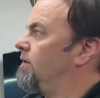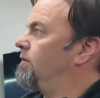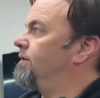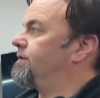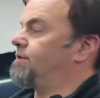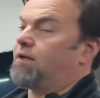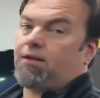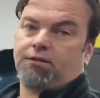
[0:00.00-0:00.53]

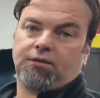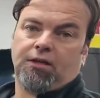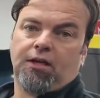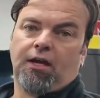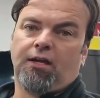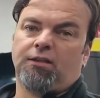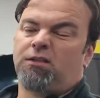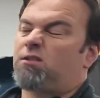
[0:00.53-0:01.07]
with the CNC
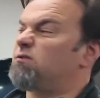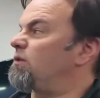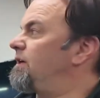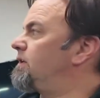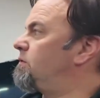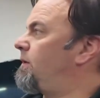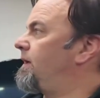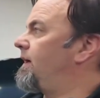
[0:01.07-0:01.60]
heads,
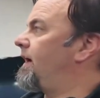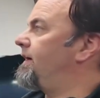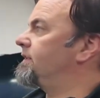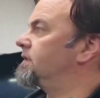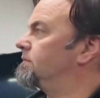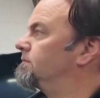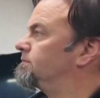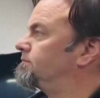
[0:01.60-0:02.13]

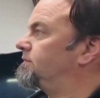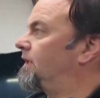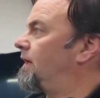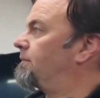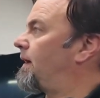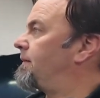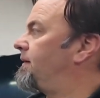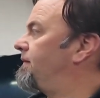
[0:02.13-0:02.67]
328 to
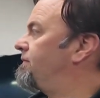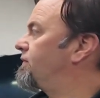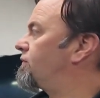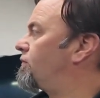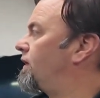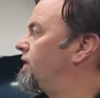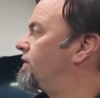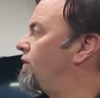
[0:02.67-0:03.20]
maybe even
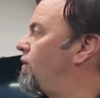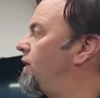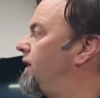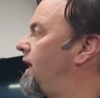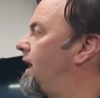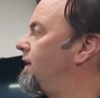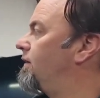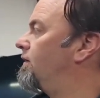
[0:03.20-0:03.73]

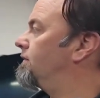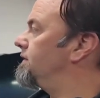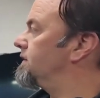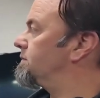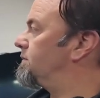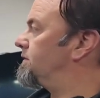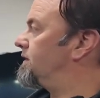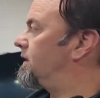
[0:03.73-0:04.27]
338 on
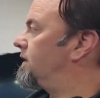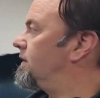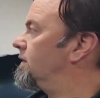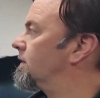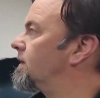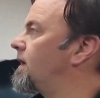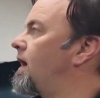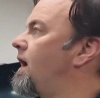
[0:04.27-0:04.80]
this
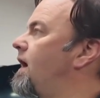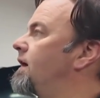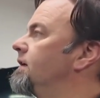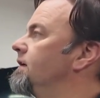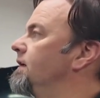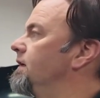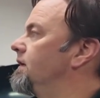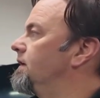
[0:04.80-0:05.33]
particular car.
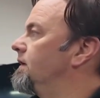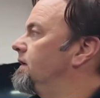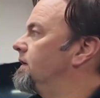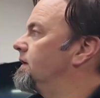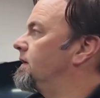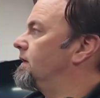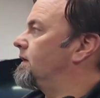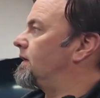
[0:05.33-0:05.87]

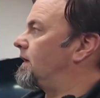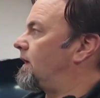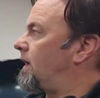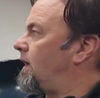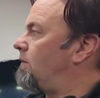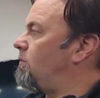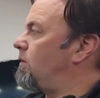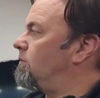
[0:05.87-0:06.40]

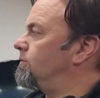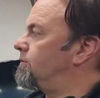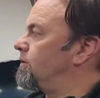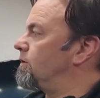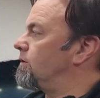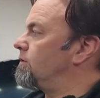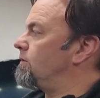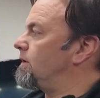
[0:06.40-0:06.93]
And what we'll do
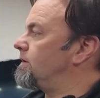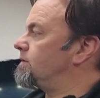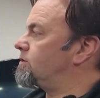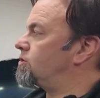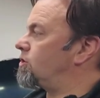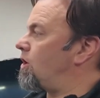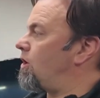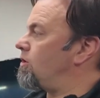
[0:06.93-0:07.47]
is
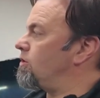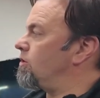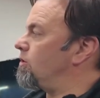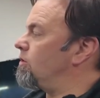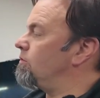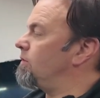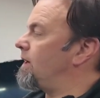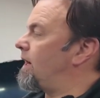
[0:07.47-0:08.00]
show
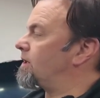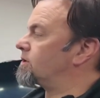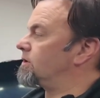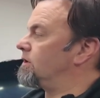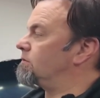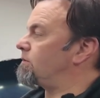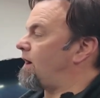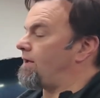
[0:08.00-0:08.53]
you, we
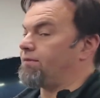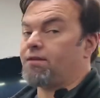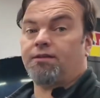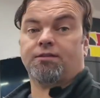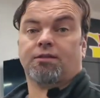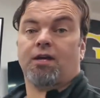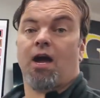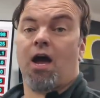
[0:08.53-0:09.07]
actually ran
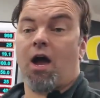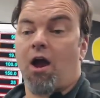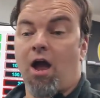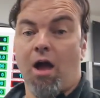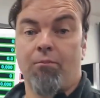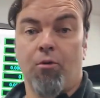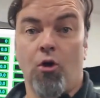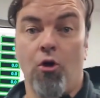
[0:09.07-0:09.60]
this car up